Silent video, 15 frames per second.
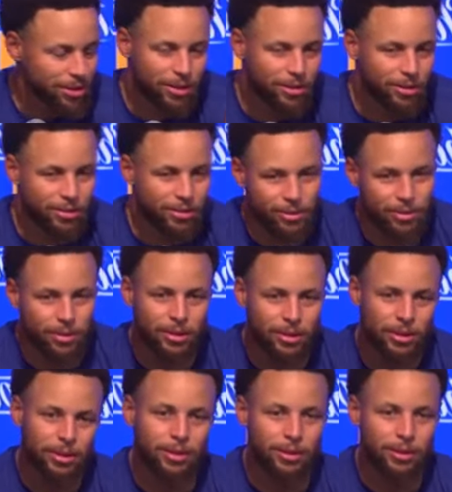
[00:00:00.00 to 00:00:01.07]
So
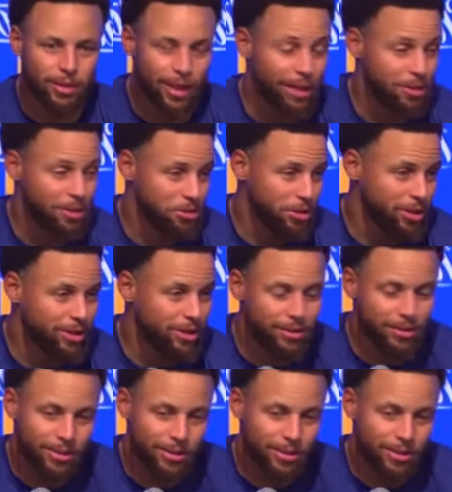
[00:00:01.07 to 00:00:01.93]
you got to trust it.